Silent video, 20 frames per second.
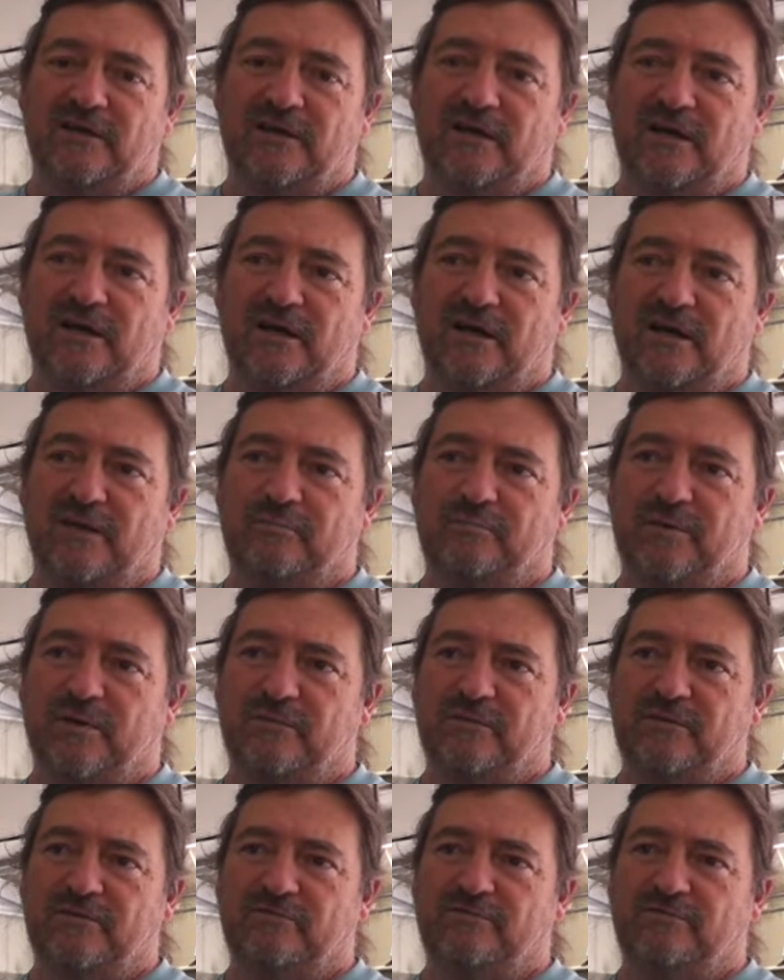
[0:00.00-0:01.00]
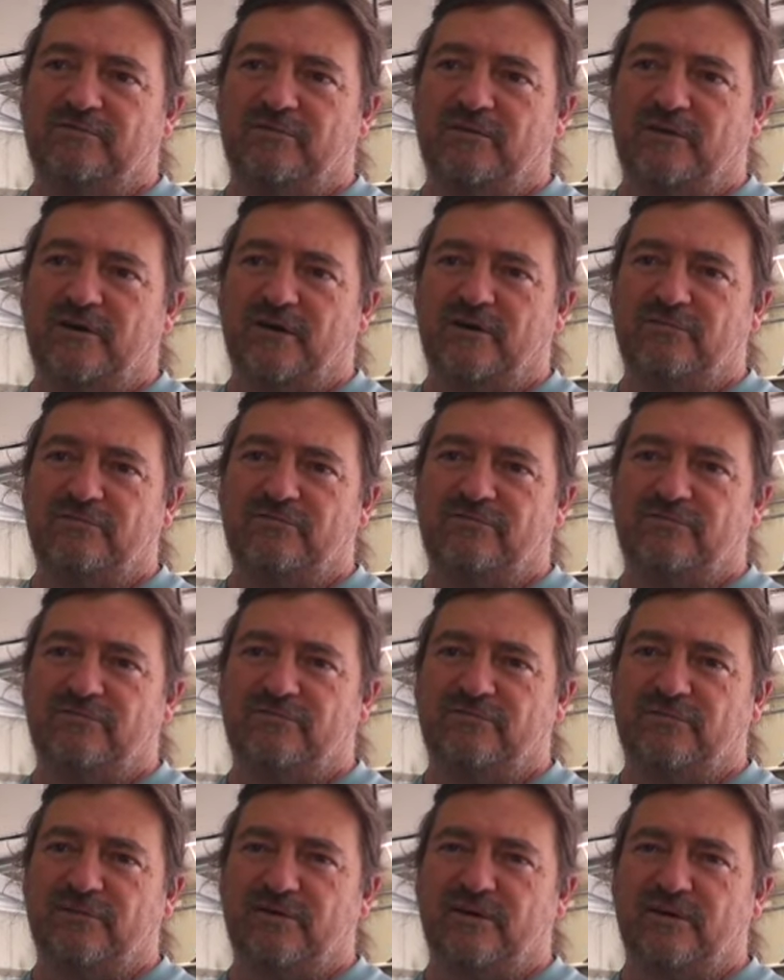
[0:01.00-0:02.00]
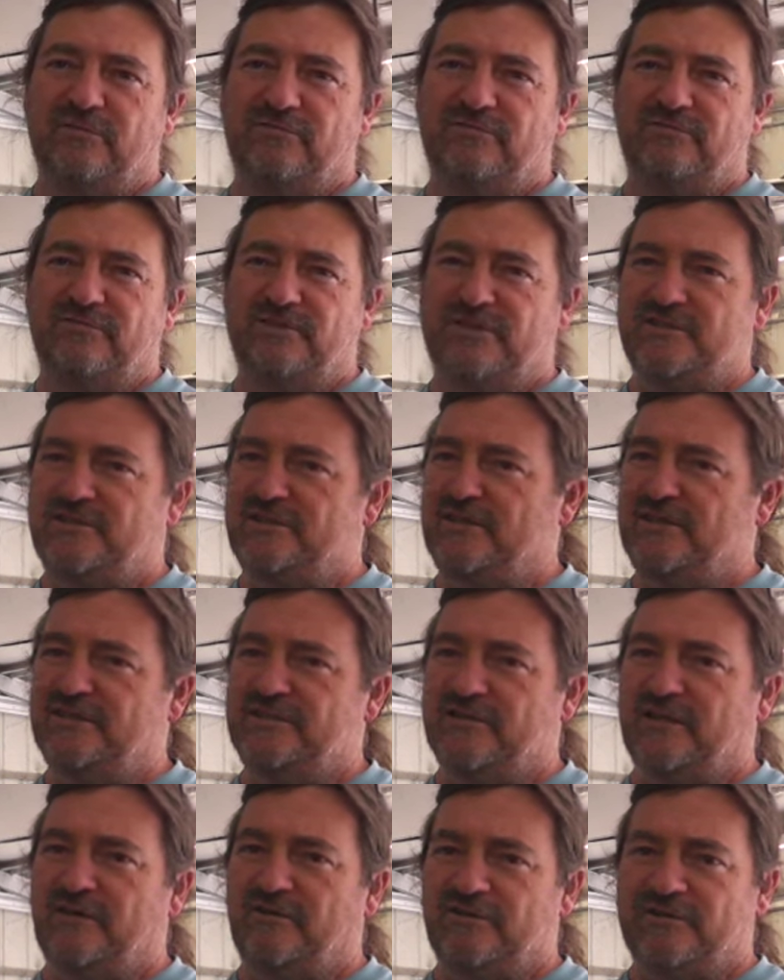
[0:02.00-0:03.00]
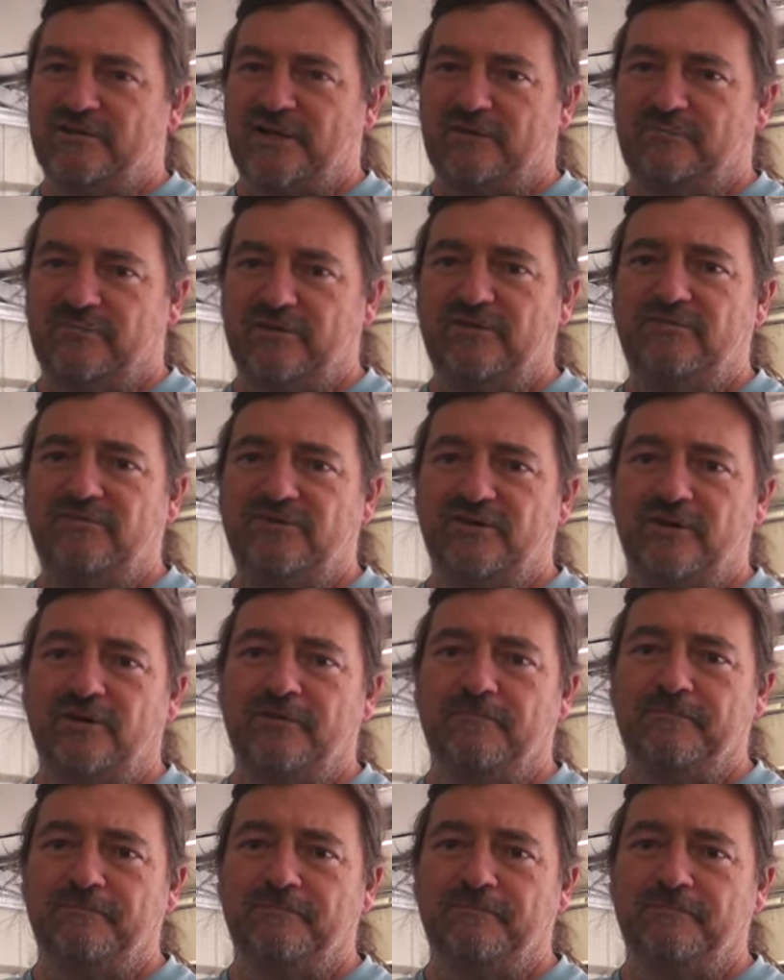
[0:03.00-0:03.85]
Probably five, 6 years ago I shaped this. So